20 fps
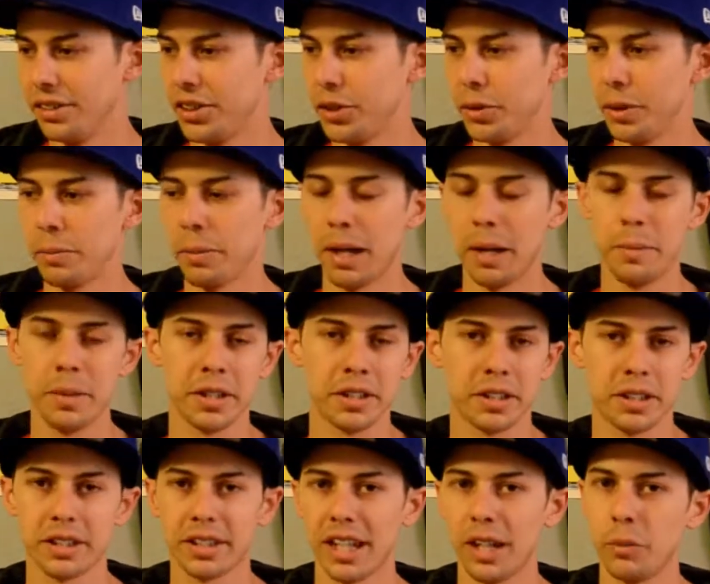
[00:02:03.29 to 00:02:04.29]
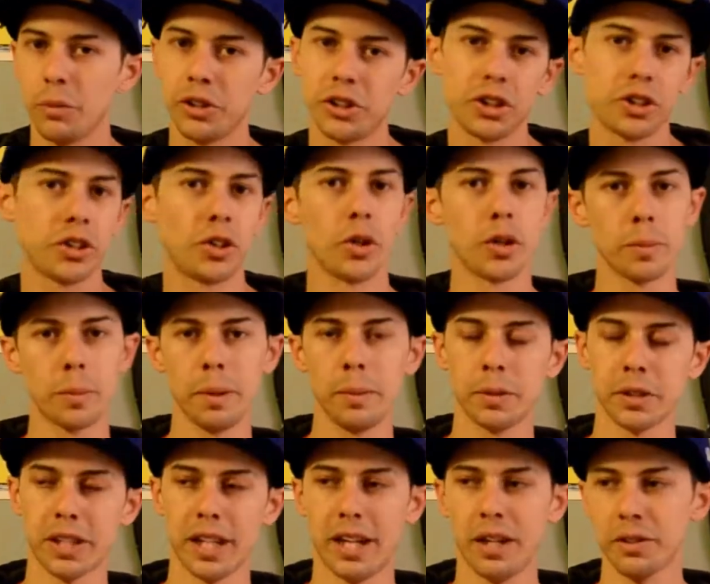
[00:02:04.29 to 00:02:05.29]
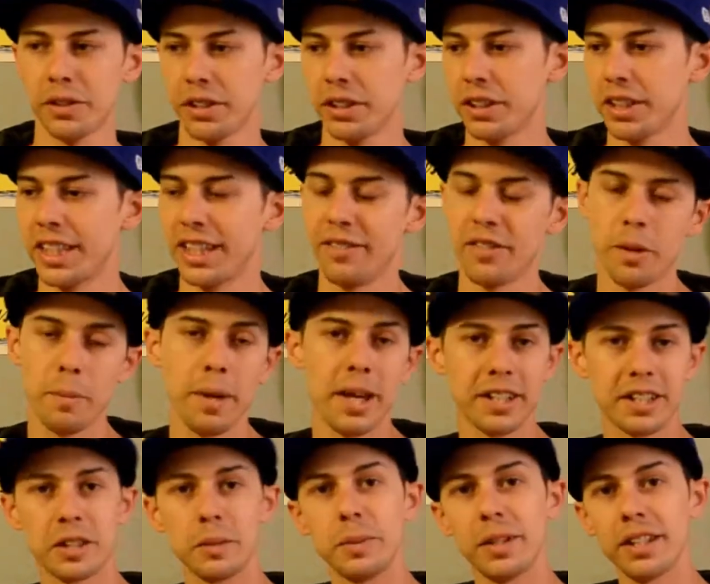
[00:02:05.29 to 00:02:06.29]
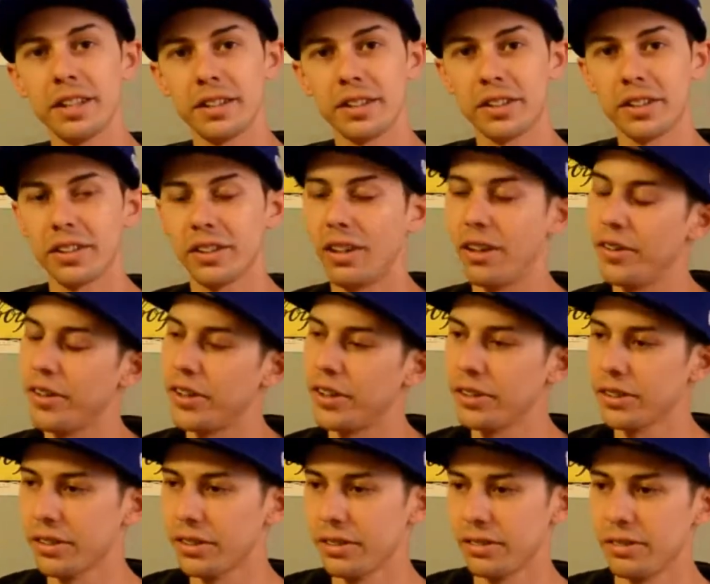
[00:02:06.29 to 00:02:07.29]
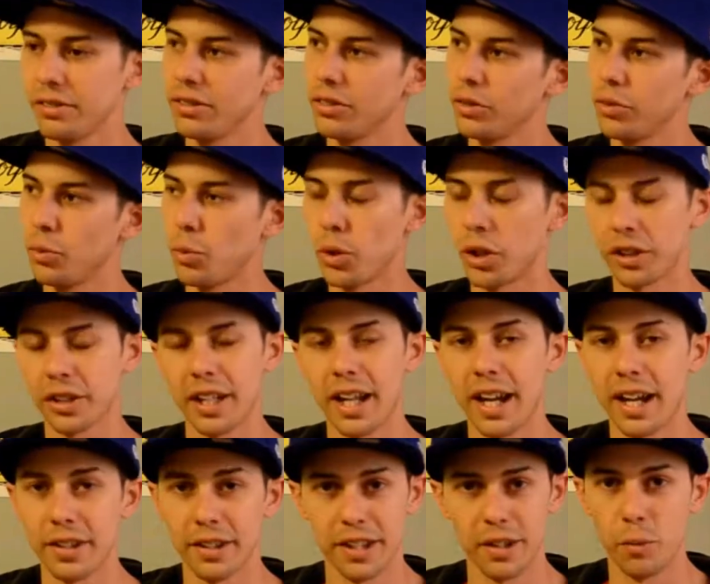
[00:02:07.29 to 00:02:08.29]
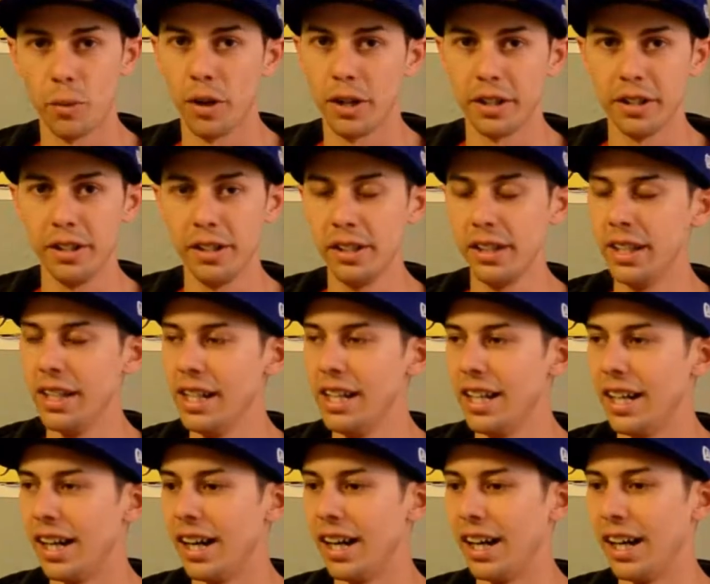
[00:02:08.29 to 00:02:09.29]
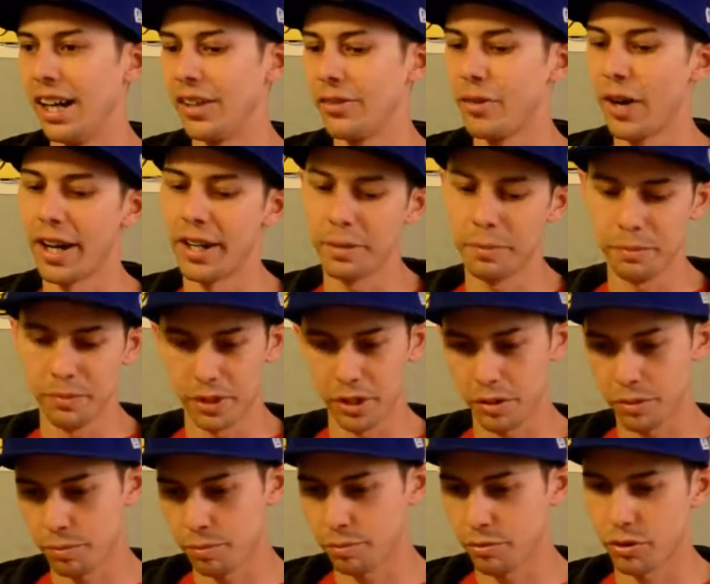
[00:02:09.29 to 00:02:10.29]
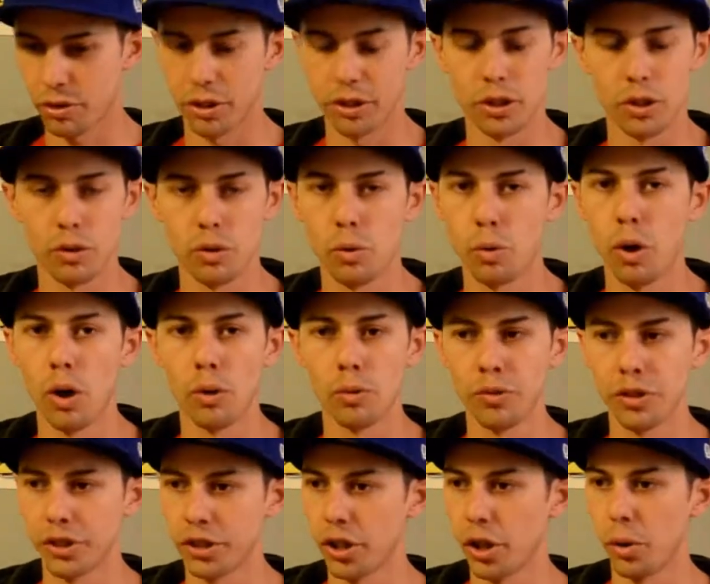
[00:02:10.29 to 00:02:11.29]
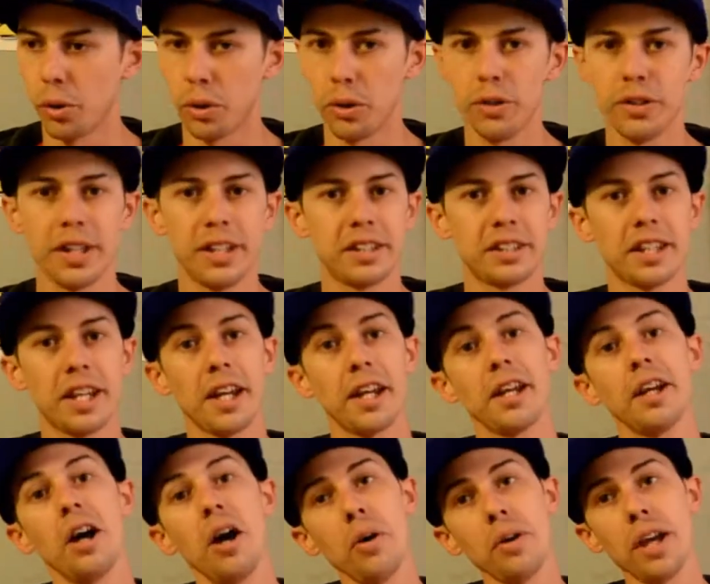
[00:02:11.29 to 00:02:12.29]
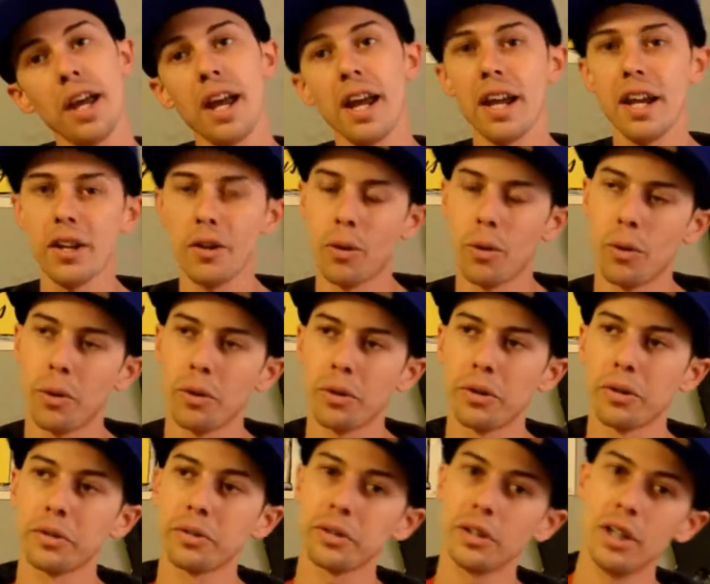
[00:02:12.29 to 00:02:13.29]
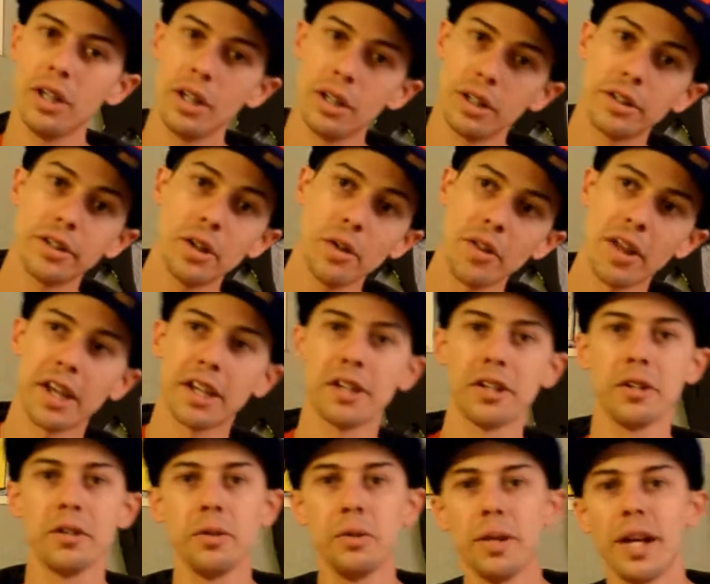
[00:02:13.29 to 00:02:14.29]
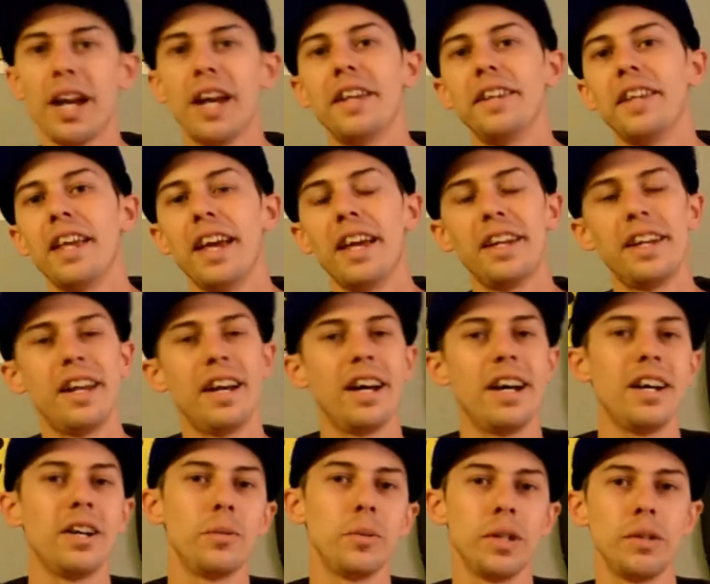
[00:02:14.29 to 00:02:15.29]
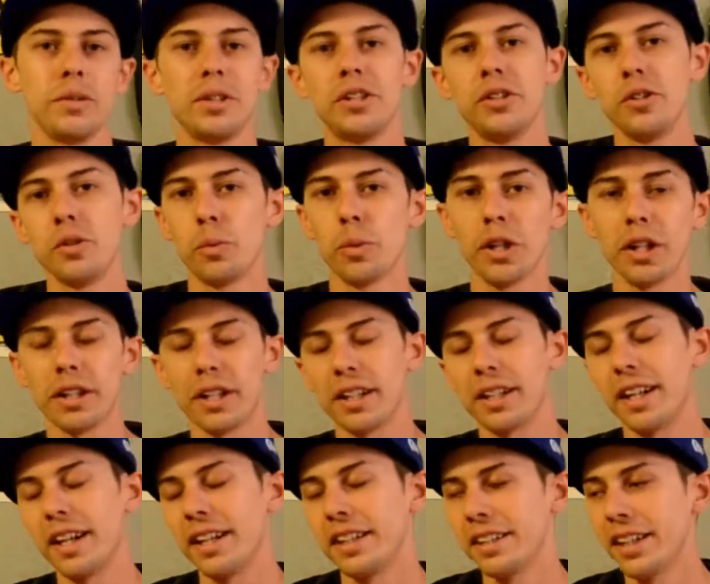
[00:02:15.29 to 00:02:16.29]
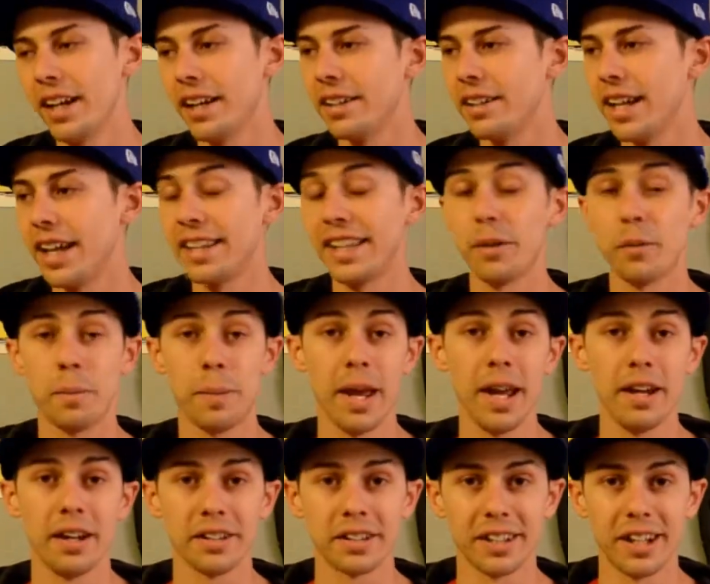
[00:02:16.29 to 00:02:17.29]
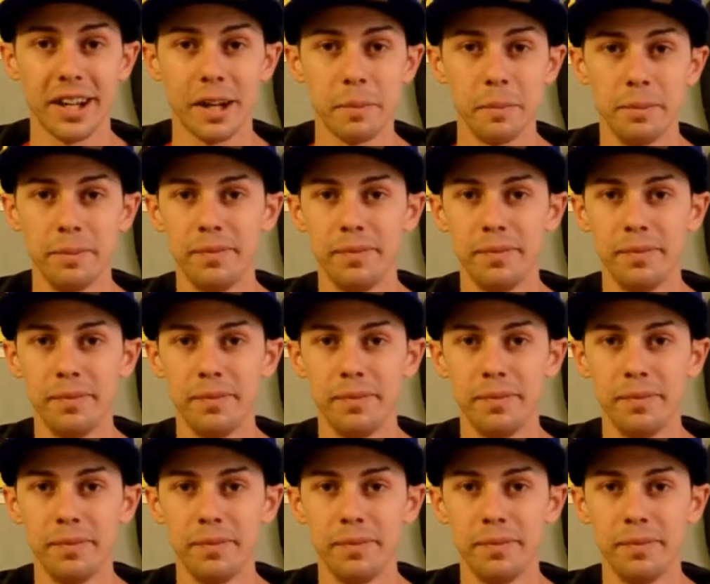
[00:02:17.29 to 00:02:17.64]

doing my business, I would just go to people's houses, give them estimates on their work that they wanted, uh, write them the, you know, quote, the total. They'd say, okay, or no, thank you. And then uh, we would do the work and get it done, and they would pay on time.